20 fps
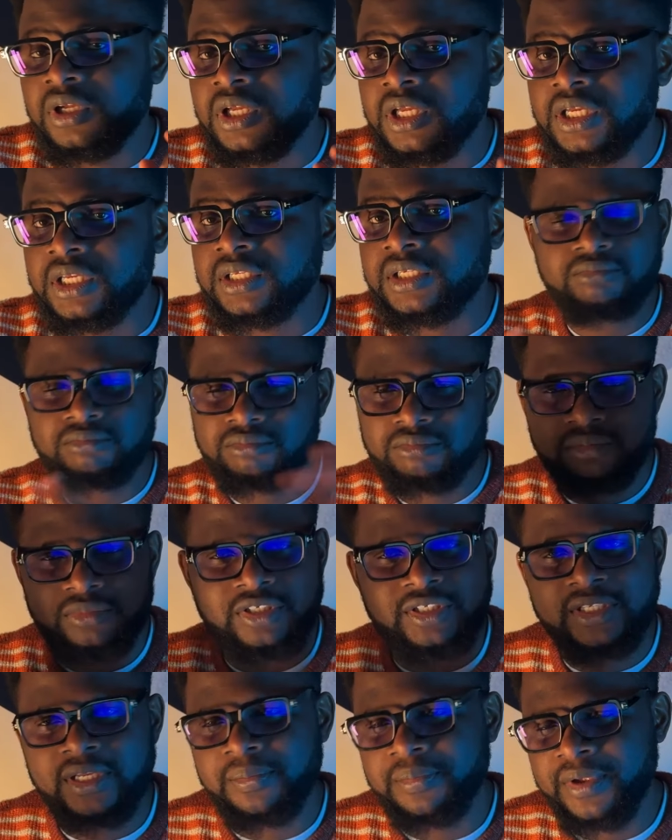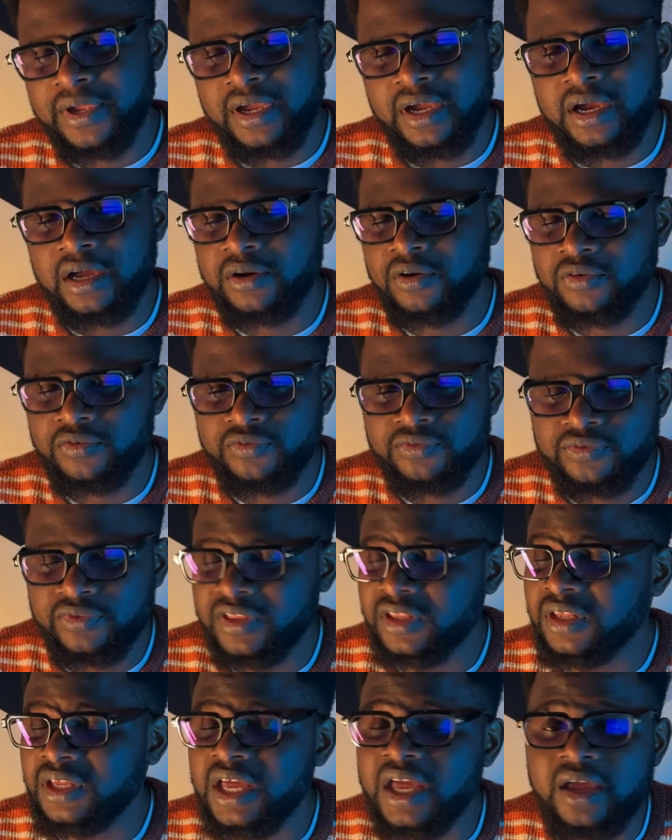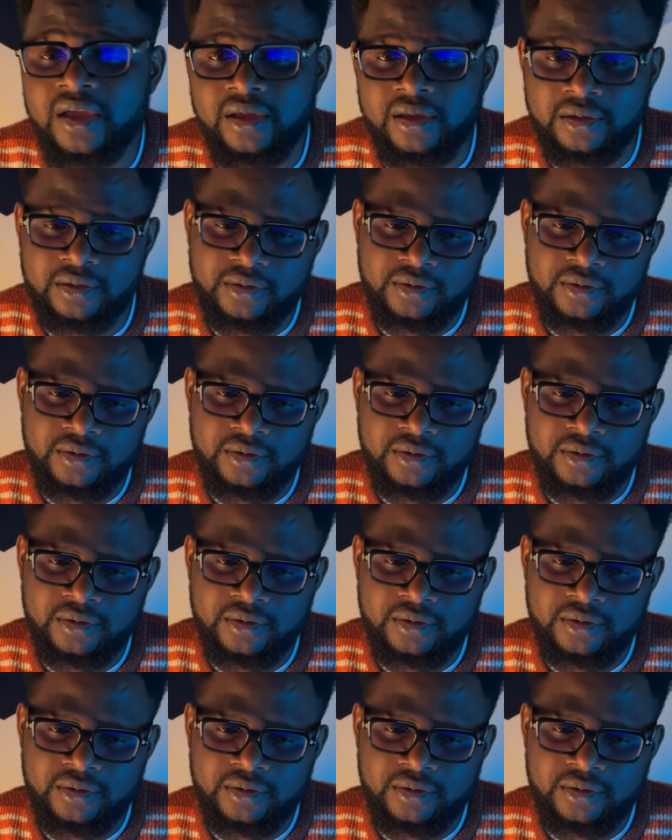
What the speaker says: is disappear out of thin air.